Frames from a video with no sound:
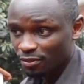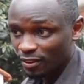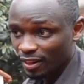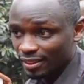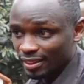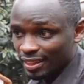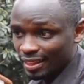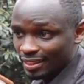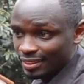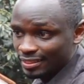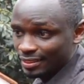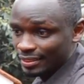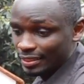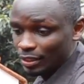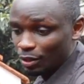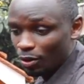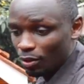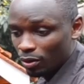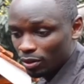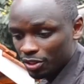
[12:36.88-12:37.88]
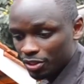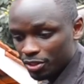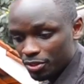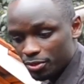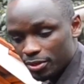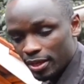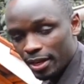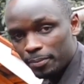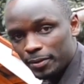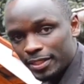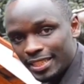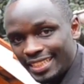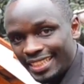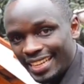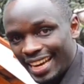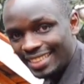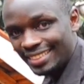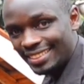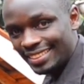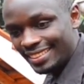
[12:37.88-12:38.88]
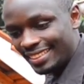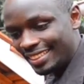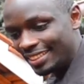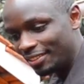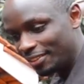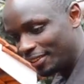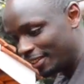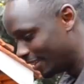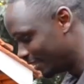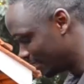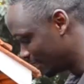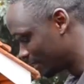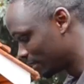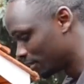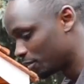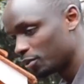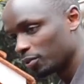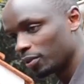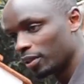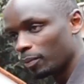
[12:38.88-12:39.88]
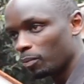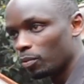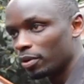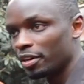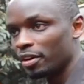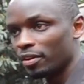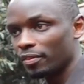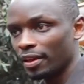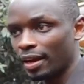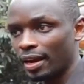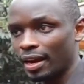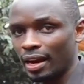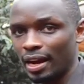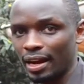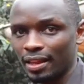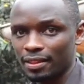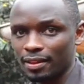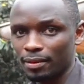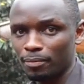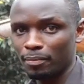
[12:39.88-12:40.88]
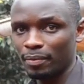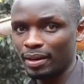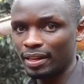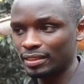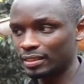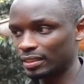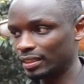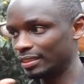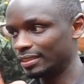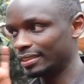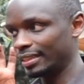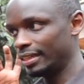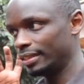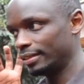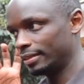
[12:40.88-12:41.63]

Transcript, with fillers: fact that it goes straight 90 degrees to the body of the car. That makes it